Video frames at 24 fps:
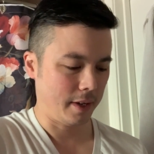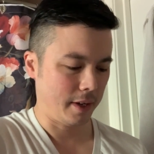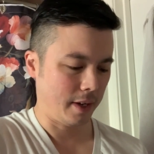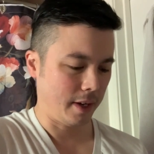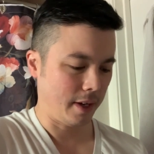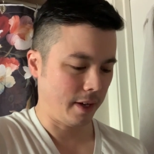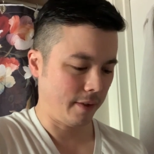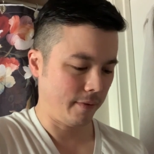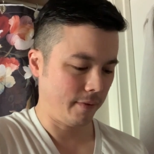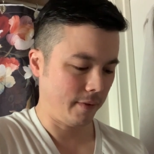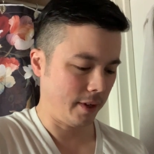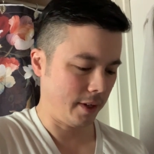
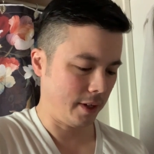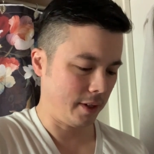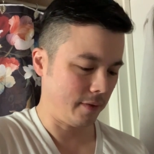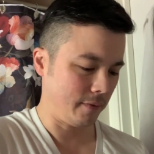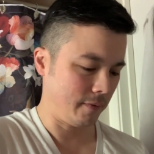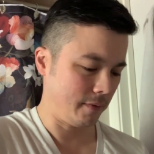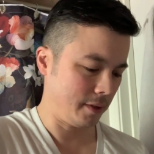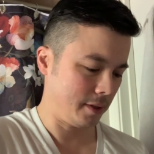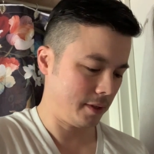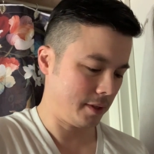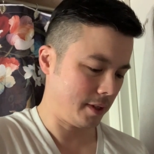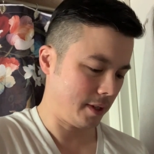of
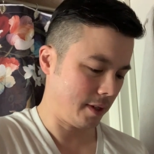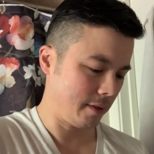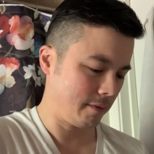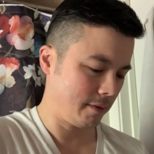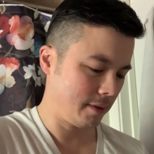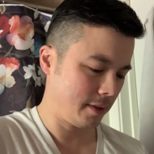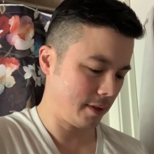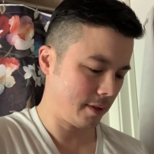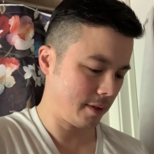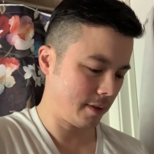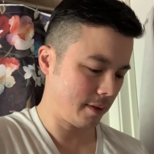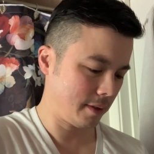
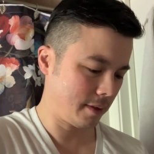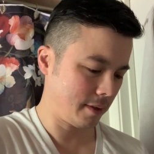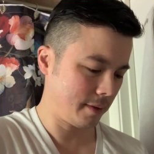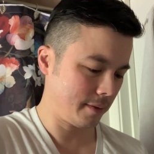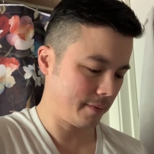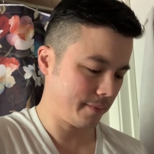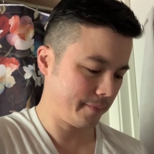SV70th.